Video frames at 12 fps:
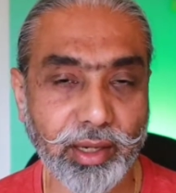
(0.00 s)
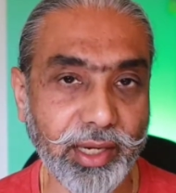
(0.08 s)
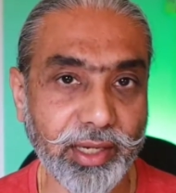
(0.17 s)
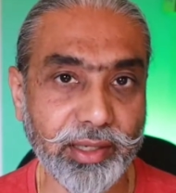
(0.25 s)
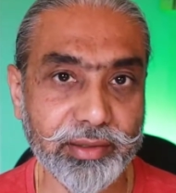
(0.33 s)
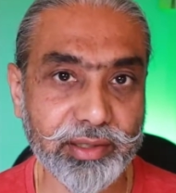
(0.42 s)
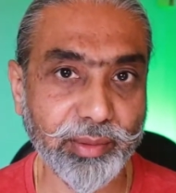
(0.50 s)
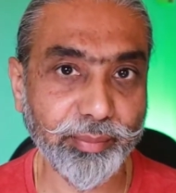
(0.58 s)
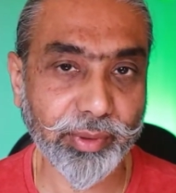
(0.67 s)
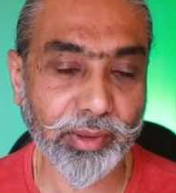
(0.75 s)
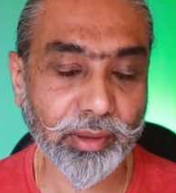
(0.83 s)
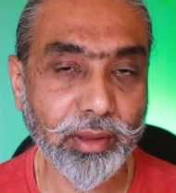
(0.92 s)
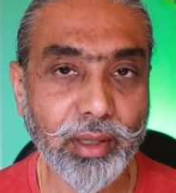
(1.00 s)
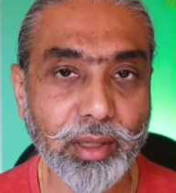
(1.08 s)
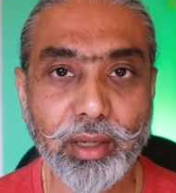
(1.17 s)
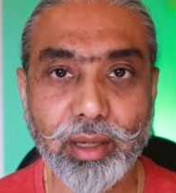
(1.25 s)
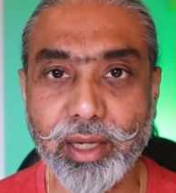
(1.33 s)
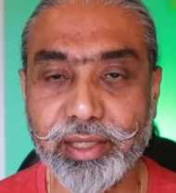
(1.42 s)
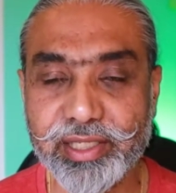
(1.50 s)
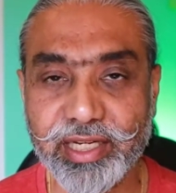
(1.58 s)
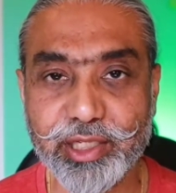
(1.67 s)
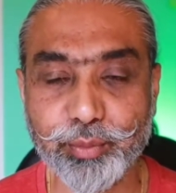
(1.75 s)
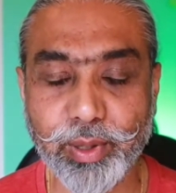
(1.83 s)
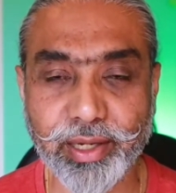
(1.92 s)
a simple a
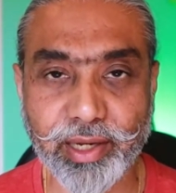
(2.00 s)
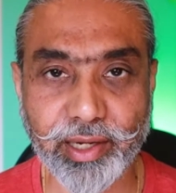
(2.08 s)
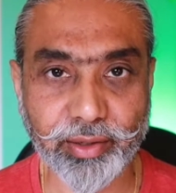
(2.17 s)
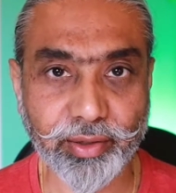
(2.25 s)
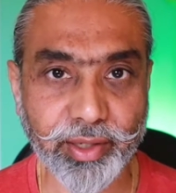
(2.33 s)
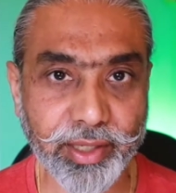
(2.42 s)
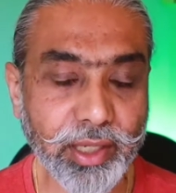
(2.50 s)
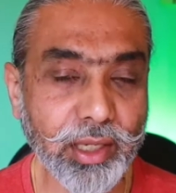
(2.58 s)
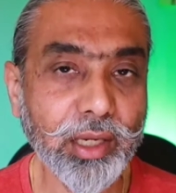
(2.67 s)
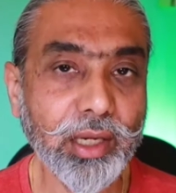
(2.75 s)
sales by category,